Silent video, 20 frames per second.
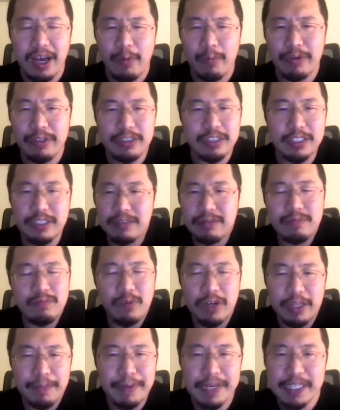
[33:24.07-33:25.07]
which is
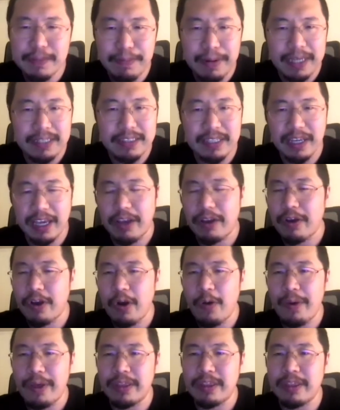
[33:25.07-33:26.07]
one of the best places you can
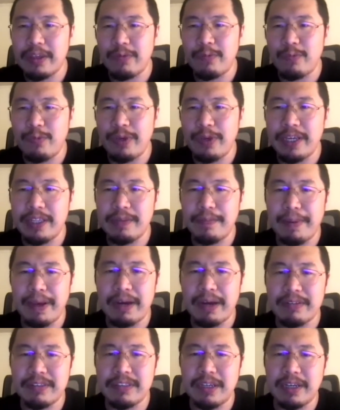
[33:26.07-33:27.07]
go and read
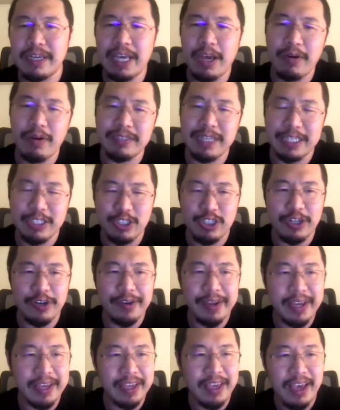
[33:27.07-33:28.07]
about chaos
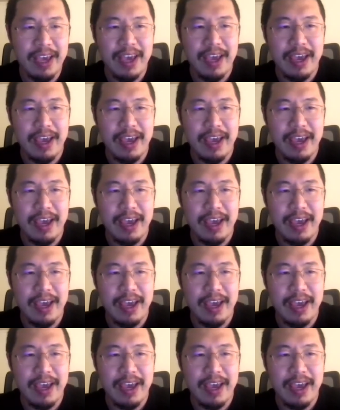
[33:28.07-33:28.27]
engineering.